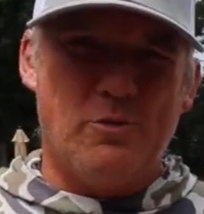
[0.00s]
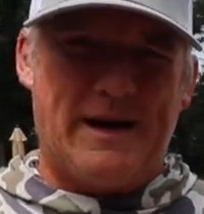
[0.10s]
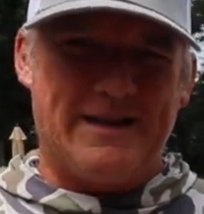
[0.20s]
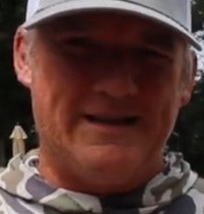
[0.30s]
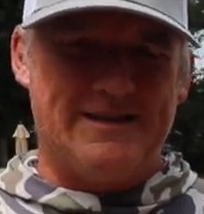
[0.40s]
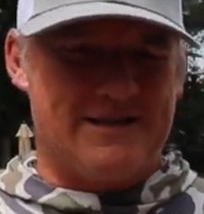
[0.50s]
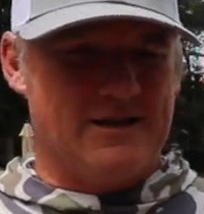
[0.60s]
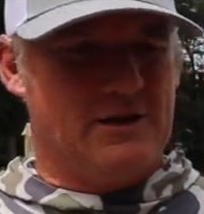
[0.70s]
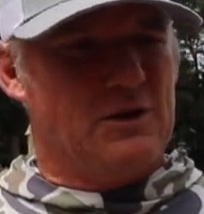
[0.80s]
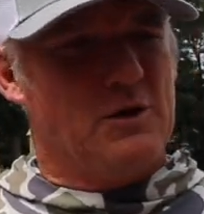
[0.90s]
about it is,
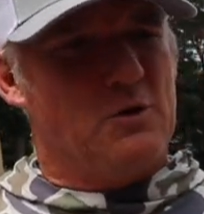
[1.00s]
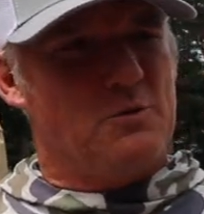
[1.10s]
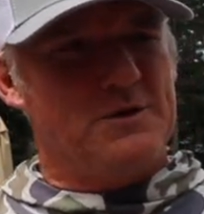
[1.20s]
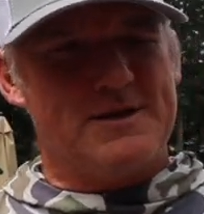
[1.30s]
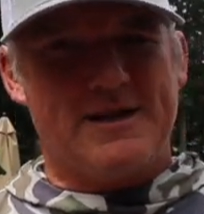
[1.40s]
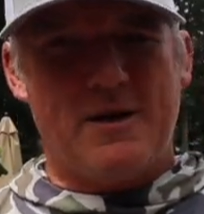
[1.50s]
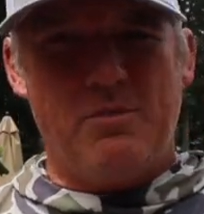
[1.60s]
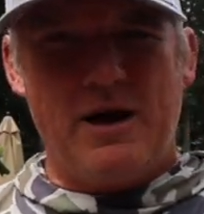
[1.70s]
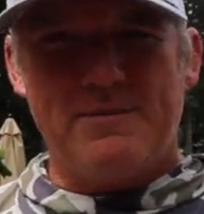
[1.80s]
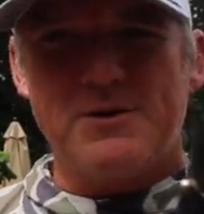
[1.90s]
when this guy
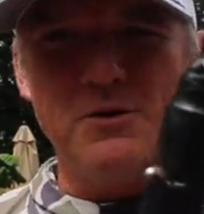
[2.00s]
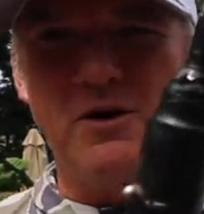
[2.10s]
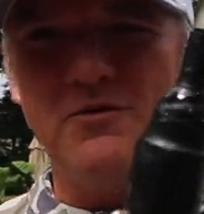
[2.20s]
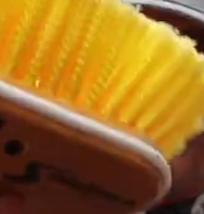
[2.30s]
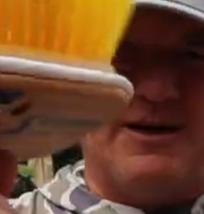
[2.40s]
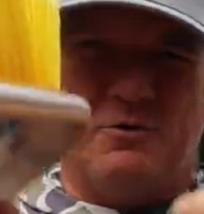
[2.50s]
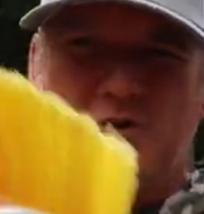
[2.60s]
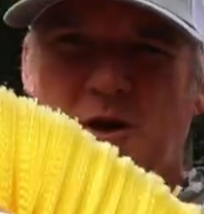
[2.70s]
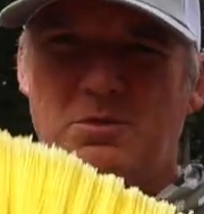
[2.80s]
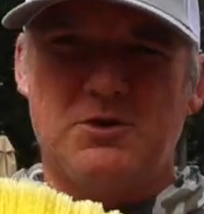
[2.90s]
pops off, it will
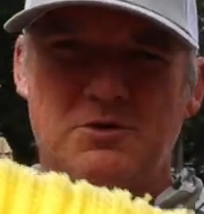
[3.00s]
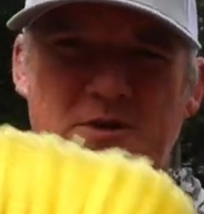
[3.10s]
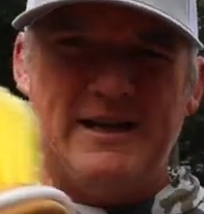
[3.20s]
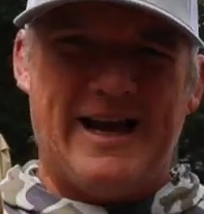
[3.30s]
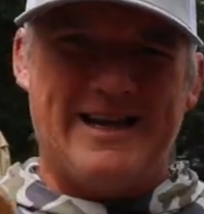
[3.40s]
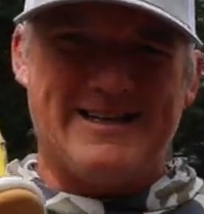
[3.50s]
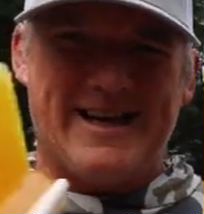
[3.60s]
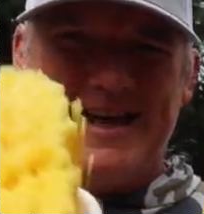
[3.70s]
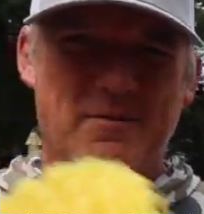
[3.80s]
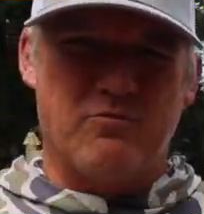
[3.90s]
double duty as
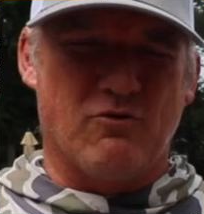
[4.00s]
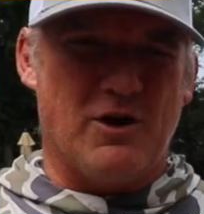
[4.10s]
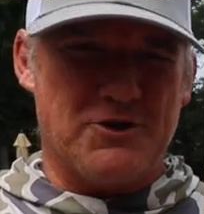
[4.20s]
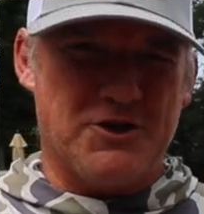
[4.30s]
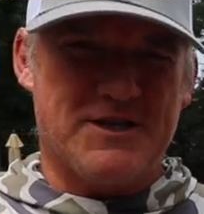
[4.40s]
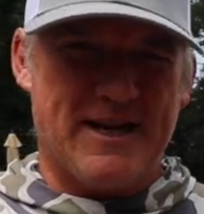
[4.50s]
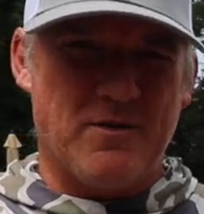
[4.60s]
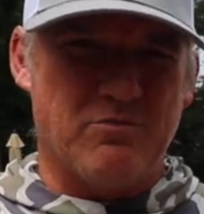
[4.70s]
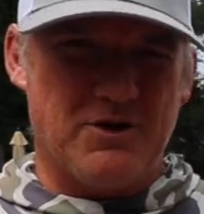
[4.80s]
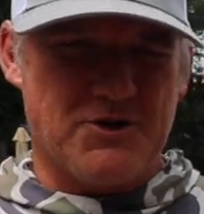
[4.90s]
a brush, a
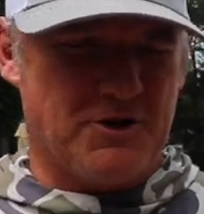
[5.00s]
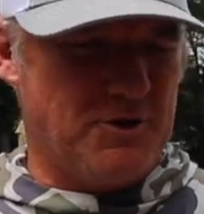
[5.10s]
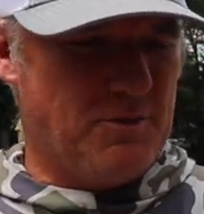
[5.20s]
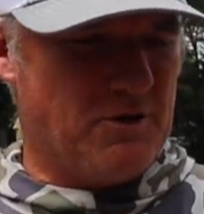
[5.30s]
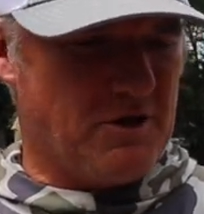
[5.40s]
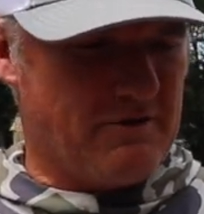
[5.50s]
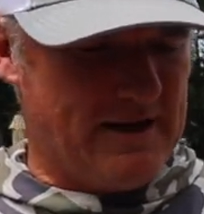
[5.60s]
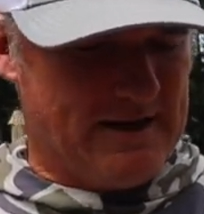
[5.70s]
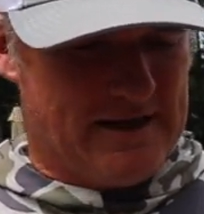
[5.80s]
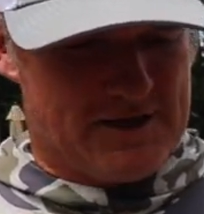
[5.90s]
second brush on your boat, all
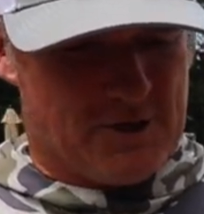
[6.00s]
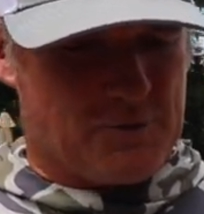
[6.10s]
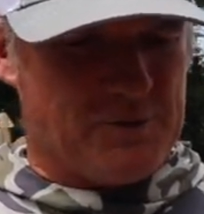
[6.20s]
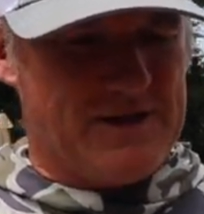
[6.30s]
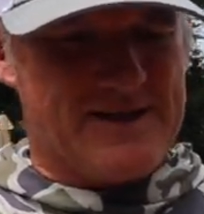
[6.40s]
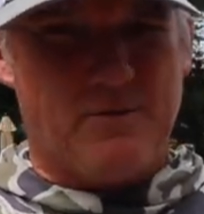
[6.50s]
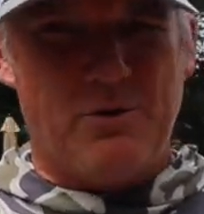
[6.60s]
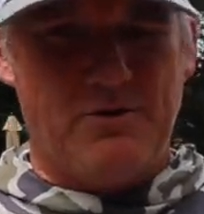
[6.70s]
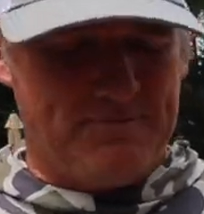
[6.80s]
right? So it's pretty simple.